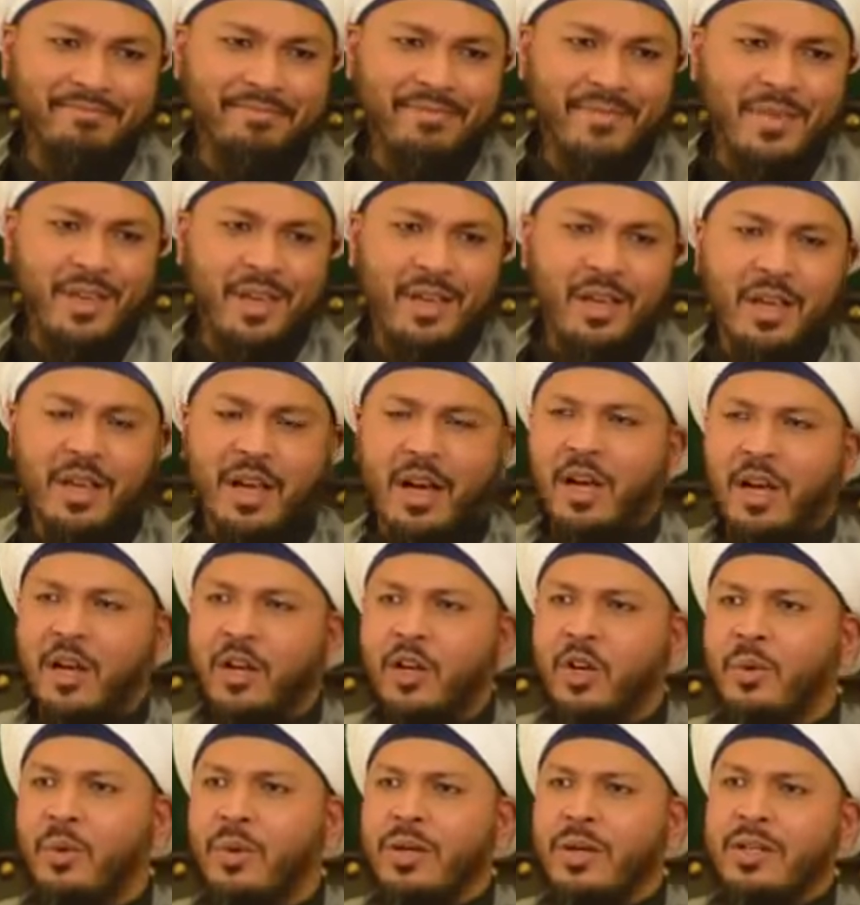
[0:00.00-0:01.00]
I know what
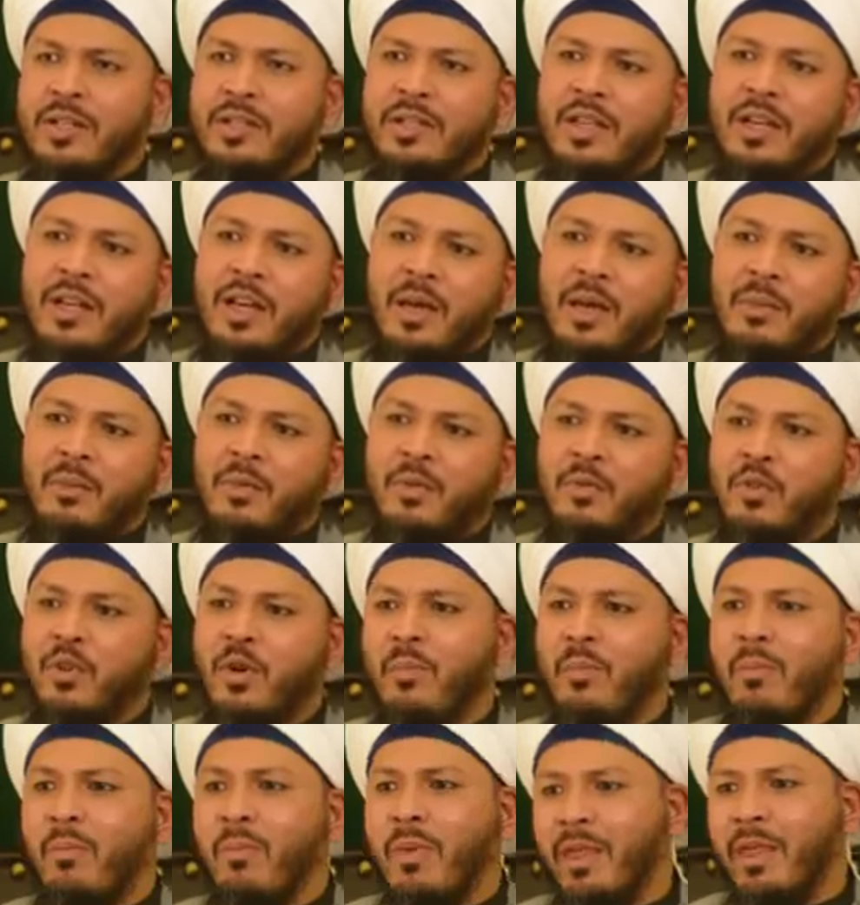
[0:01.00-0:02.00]
is the name of your
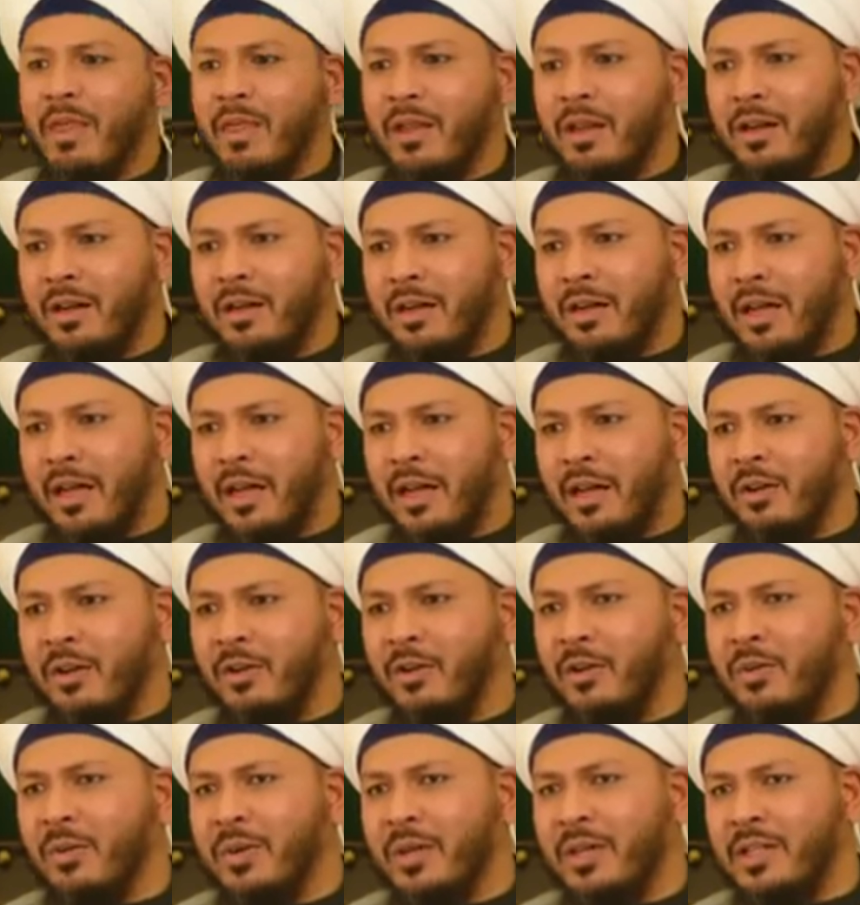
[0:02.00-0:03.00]
mother. I know what
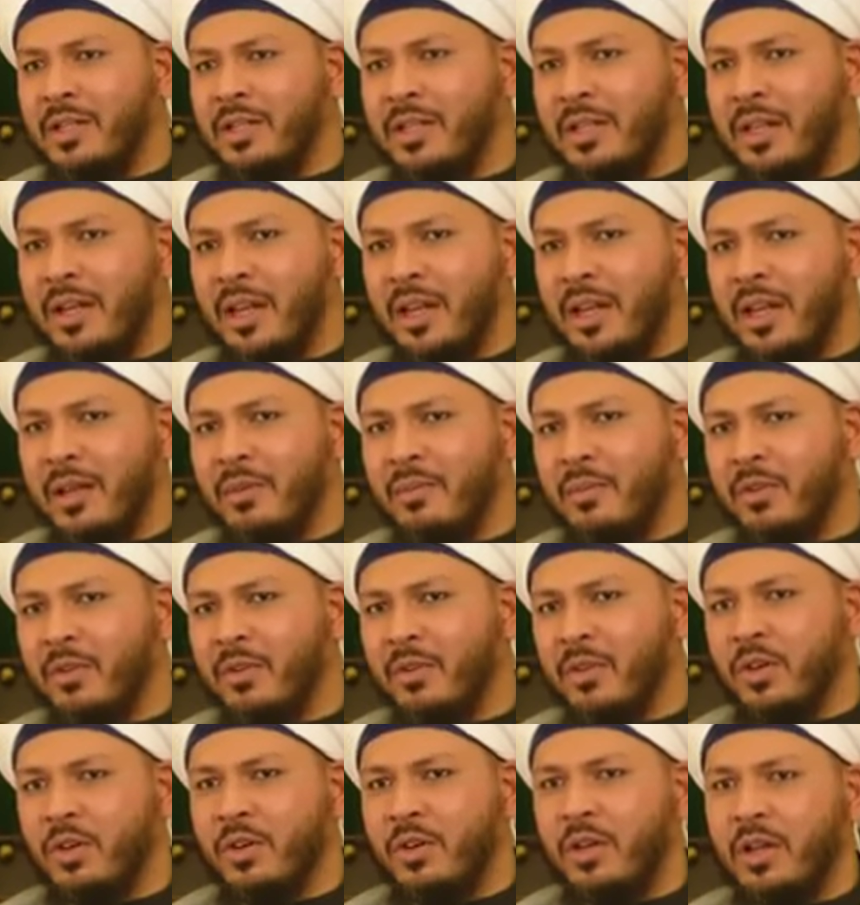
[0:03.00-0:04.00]
is the name of your
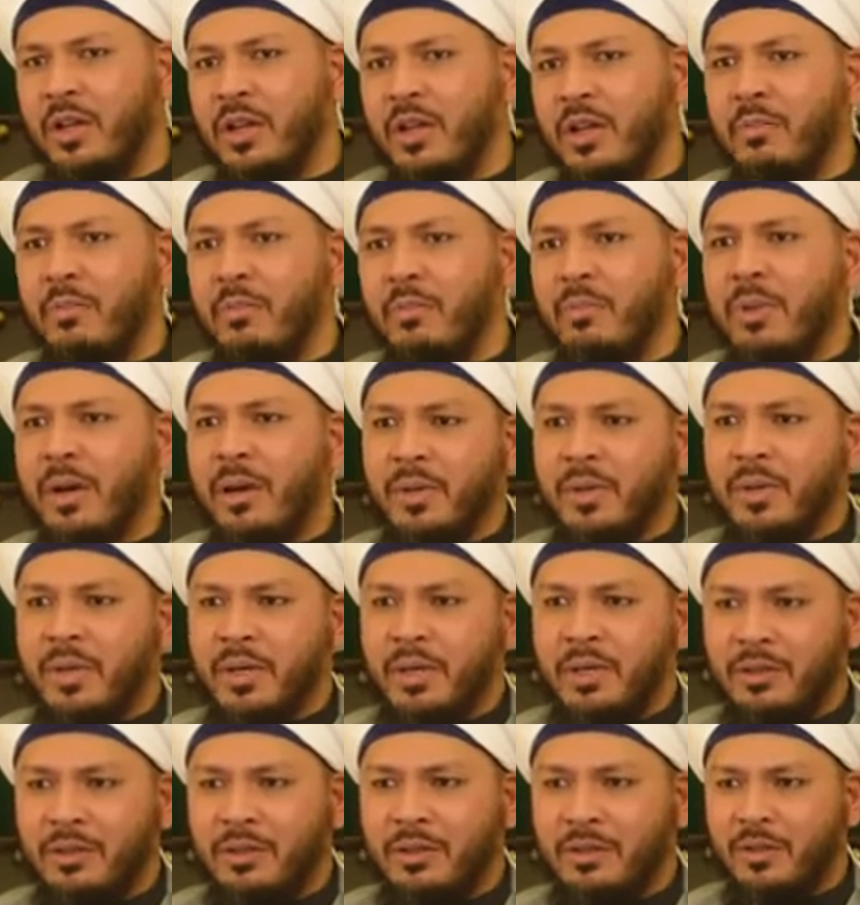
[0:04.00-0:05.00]
puppy,
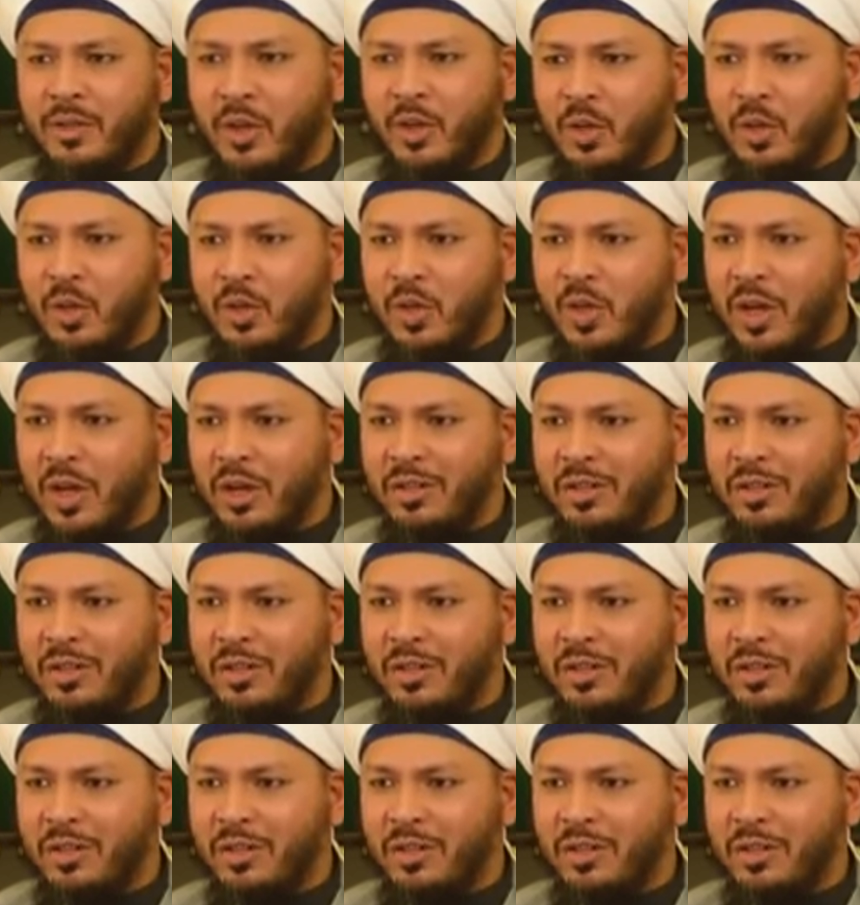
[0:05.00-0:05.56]
your dog.